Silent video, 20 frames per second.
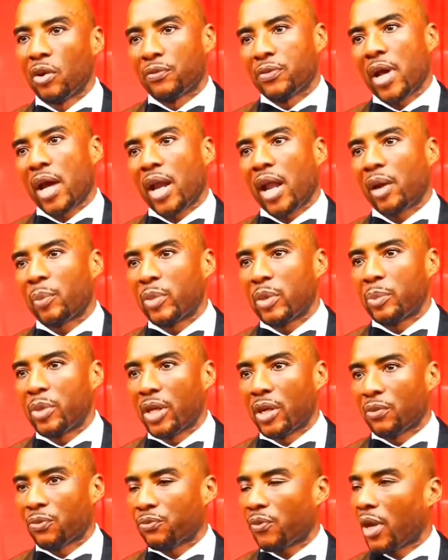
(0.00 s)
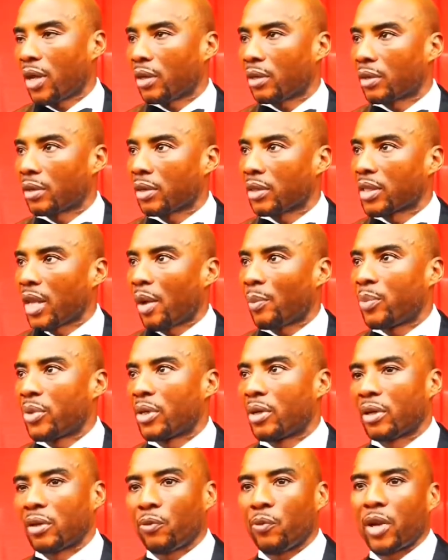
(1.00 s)
If not, I'd be being fake, because I'd
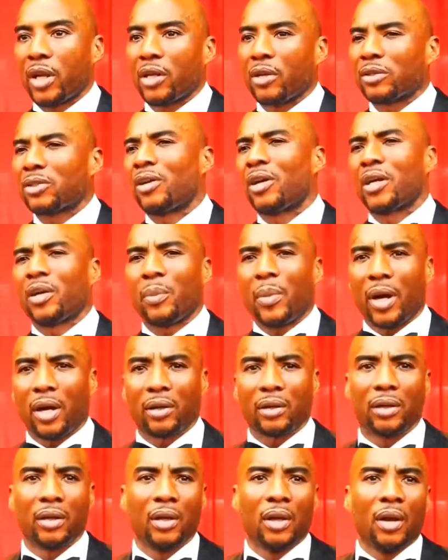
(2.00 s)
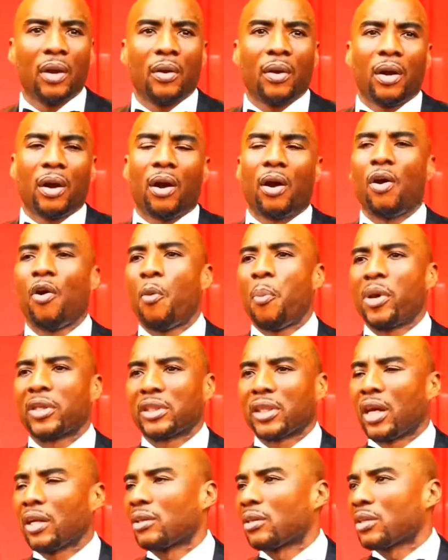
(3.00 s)
be on the radio talking about a whole
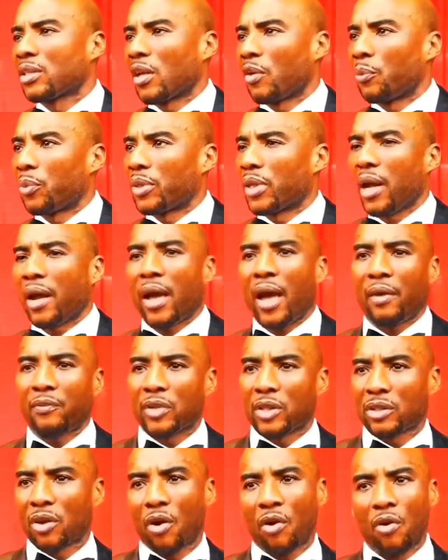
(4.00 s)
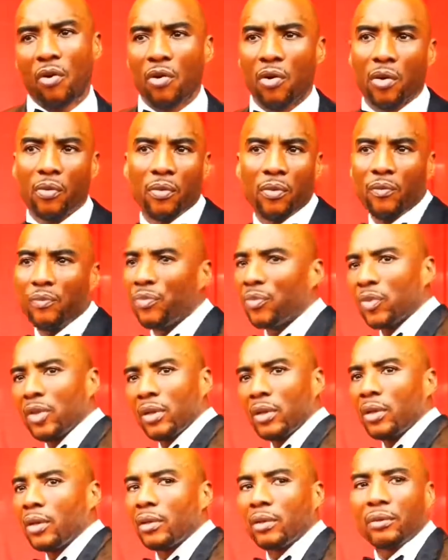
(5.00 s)
bunch of other stuff, but then I have this whole
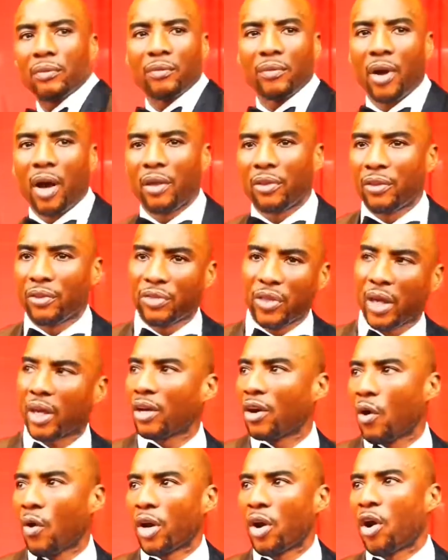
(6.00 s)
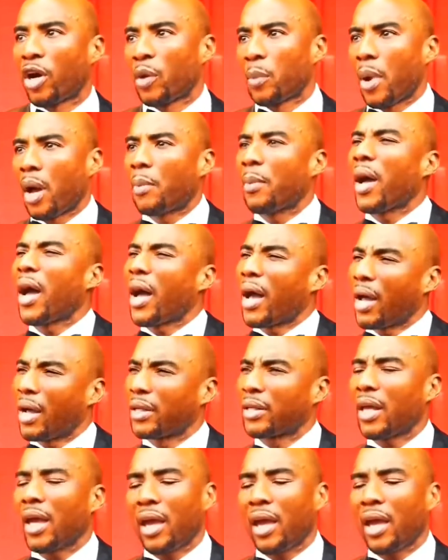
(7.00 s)
other thing going on in my mind.